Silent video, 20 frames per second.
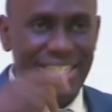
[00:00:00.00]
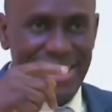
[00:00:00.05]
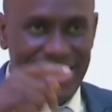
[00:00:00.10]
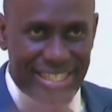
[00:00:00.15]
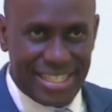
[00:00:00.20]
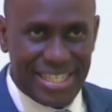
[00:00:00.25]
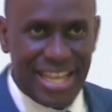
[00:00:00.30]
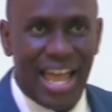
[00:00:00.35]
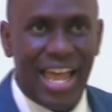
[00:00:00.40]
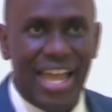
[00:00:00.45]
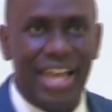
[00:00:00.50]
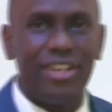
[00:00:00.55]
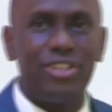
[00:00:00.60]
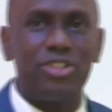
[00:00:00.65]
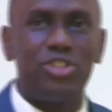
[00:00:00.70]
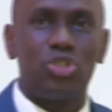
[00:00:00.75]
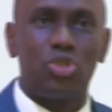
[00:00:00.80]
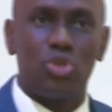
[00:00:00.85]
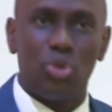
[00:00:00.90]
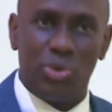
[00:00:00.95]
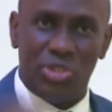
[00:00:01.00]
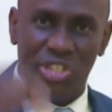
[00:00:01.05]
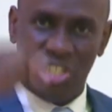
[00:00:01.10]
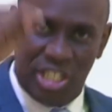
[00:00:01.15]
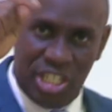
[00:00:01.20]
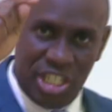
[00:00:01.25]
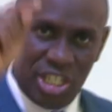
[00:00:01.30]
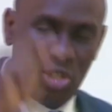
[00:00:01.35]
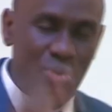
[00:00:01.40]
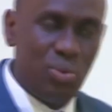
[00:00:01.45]
decide to
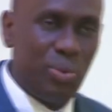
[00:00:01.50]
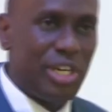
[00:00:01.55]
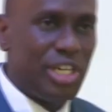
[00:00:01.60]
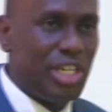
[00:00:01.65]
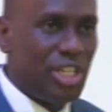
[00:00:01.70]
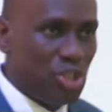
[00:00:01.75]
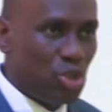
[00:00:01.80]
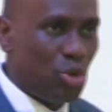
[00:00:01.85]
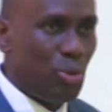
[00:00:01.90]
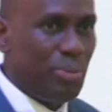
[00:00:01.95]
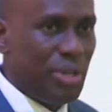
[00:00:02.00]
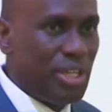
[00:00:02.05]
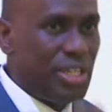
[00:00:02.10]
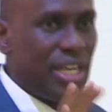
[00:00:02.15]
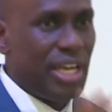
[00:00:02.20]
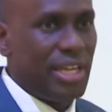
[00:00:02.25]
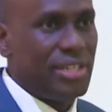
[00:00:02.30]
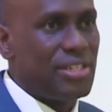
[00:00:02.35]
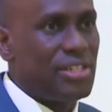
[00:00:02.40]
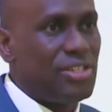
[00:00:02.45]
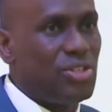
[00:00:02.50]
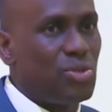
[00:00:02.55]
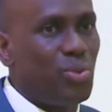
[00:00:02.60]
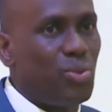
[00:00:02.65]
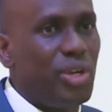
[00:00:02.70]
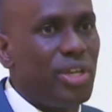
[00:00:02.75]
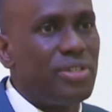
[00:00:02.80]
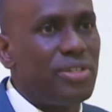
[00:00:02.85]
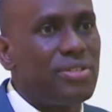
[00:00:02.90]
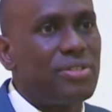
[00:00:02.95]
deal with disobedience his
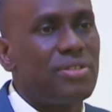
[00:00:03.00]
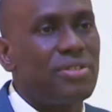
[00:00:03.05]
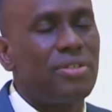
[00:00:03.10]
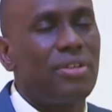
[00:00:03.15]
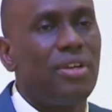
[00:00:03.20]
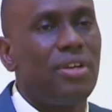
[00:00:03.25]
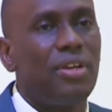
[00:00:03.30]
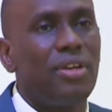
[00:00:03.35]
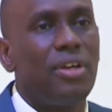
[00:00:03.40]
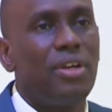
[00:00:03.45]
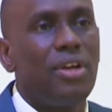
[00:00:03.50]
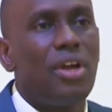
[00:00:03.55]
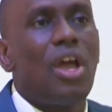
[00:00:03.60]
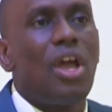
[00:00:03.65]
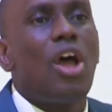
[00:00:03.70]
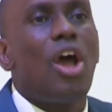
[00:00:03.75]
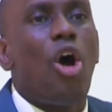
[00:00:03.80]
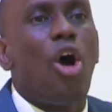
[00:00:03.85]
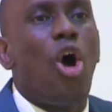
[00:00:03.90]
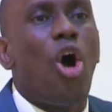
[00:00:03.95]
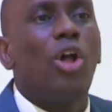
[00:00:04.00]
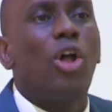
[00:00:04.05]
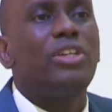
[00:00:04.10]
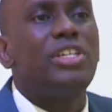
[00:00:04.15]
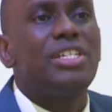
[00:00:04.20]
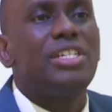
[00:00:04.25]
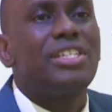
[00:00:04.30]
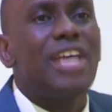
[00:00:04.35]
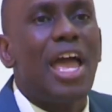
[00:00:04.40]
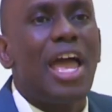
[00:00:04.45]
ways. All
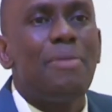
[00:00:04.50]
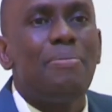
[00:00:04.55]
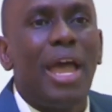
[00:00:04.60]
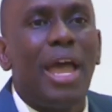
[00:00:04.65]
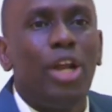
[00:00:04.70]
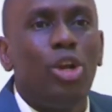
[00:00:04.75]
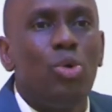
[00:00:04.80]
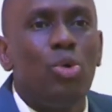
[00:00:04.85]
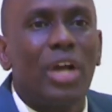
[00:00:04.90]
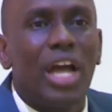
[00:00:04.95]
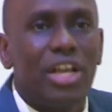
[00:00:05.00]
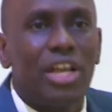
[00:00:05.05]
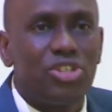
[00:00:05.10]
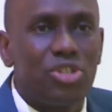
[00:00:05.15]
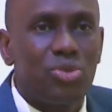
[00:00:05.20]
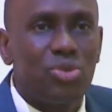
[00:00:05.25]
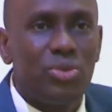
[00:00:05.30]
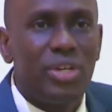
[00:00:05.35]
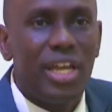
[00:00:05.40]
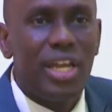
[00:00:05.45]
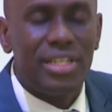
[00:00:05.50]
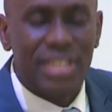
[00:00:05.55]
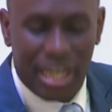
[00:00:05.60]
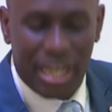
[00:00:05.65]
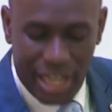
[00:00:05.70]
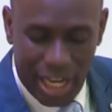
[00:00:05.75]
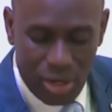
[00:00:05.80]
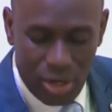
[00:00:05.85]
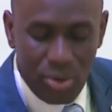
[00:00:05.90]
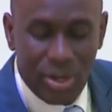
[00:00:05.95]
the time I look at students
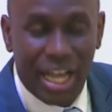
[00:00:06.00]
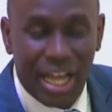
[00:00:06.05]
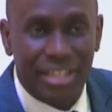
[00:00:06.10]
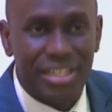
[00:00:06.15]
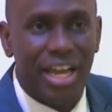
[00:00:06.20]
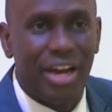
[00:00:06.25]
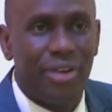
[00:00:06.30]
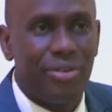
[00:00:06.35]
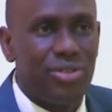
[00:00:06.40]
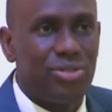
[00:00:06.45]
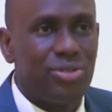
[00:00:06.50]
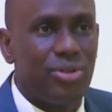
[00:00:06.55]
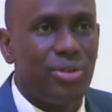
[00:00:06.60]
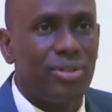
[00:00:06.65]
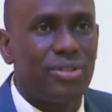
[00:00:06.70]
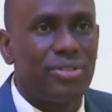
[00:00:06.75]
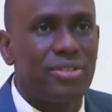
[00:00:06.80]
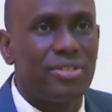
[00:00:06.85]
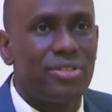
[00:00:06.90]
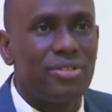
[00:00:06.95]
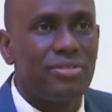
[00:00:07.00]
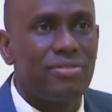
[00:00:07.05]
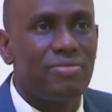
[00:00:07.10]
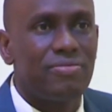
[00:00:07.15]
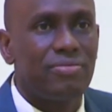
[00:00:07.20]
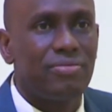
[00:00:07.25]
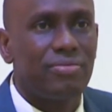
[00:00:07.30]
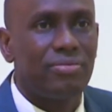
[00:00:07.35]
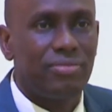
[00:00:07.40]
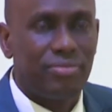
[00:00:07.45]
and I look at their results.
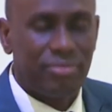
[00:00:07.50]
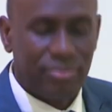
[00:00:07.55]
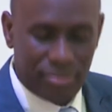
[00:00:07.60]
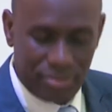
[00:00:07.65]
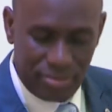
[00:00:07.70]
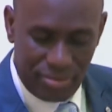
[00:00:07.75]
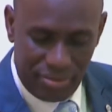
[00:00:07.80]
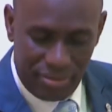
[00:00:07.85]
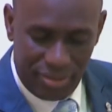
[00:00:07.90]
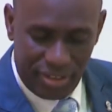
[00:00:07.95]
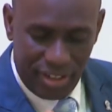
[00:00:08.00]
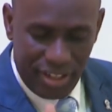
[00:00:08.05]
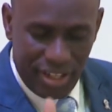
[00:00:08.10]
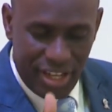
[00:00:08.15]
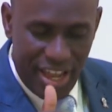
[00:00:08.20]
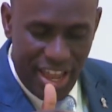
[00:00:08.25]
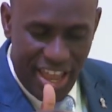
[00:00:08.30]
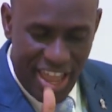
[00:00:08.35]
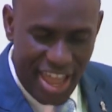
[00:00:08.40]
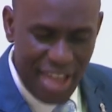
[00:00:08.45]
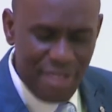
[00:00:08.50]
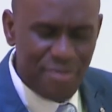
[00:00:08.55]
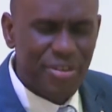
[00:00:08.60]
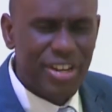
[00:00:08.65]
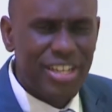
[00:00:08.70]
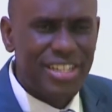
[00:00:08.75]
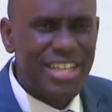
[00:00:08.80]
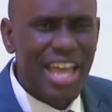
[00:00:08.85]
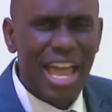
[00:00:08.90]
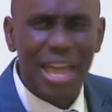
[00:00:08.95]

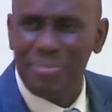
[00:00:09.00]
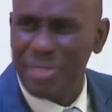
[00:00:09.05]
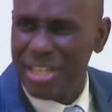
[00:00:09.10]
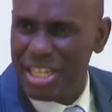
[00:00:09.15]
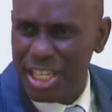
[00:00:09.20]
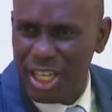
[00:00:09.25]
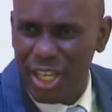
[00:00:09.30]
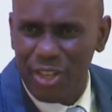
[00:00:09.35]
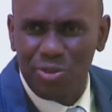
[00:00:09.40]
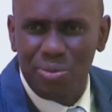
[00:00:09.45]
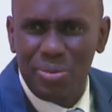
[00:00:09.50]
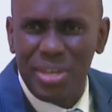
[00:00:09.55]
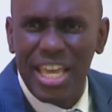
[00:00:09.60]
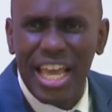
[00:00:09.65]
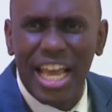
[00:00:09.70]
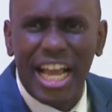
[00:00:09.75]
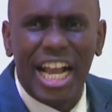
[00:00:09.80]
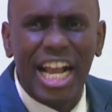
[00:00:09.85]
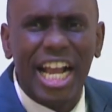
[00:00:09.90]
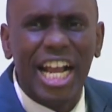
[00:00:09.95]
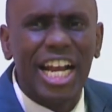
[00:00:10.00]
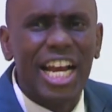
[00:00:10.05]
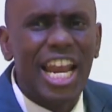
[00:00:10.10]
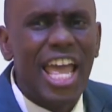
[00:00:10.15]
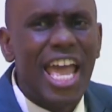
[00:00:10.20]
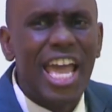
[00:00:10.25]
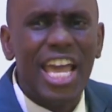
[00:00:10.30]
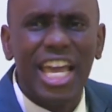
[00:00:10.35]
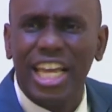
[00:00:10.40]
Every time it gives me a clear